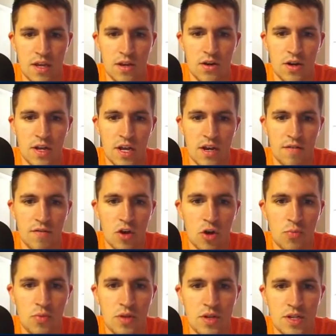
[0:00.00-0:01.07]
you're kind of
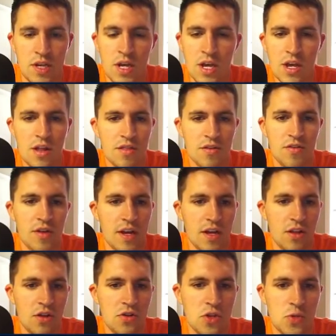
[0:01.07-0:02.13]
hopeless. Throw that
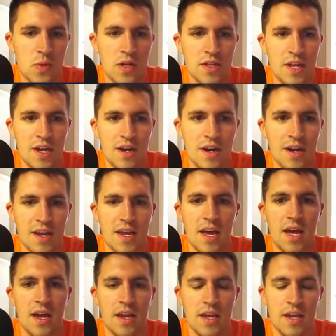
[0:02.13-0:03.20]
clone spell down and it
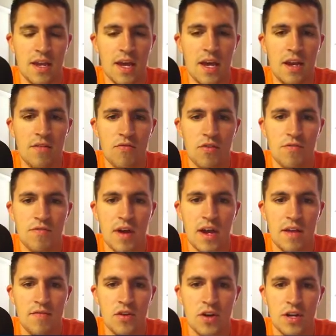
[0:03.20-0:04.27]
can kind of
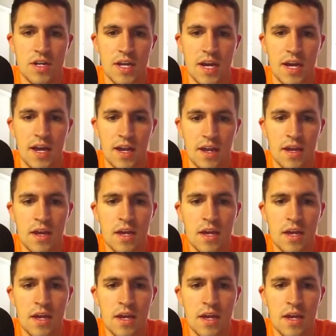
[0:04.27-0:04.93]
revive your attack.